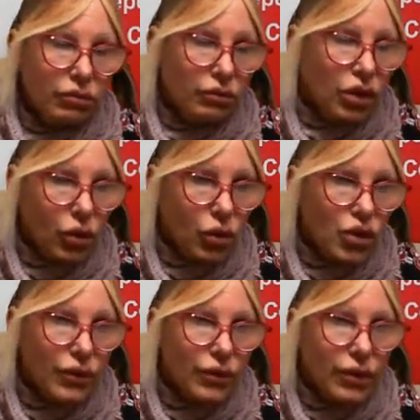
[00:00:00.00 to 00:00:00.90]

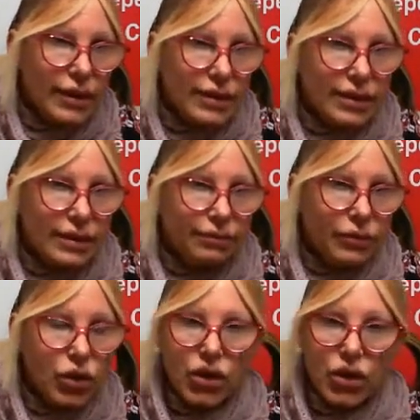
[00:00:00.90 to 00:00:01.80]
record your voice
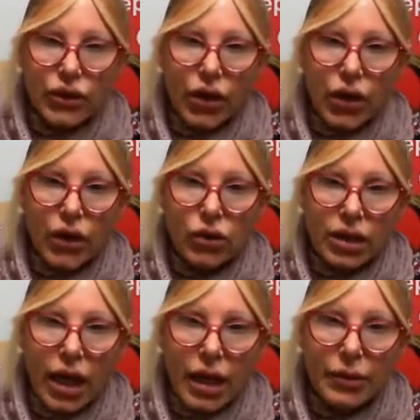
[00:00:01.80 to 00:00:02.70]
onto your phone or
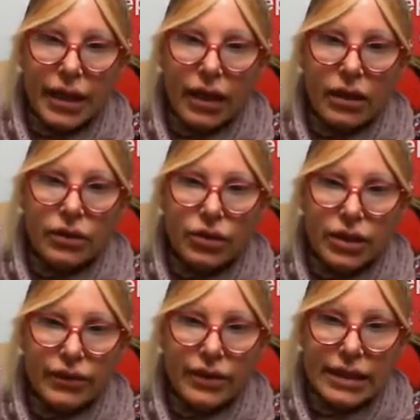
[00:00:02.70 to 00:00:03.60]
type it out,
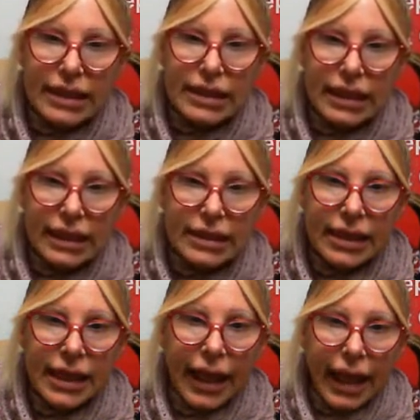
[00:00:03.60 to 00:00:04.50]
whatever's easiest,